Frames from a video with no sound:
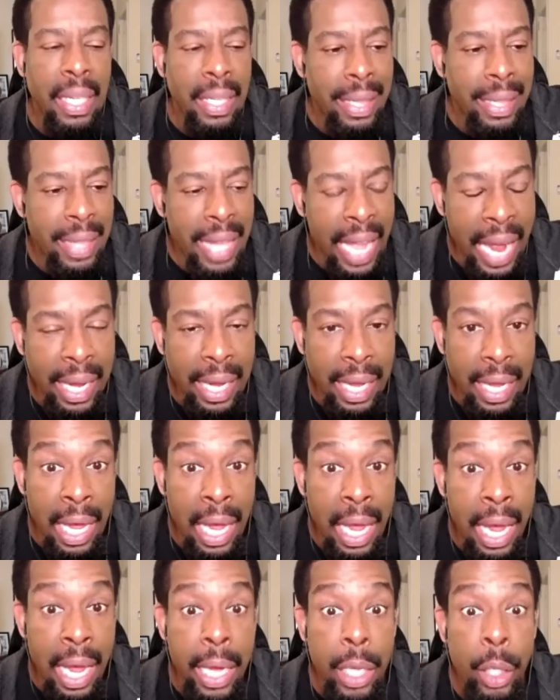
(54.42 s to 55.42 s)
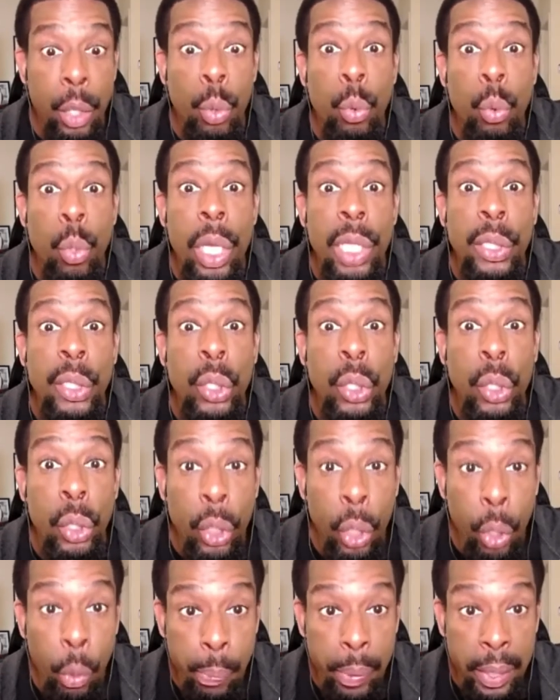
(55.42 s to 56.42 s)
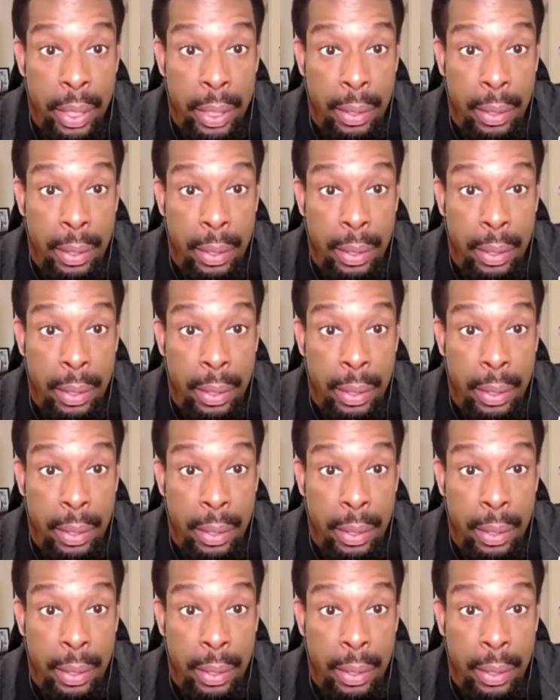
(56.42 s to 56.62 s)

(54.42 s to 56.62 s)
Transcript: That guy was stupid.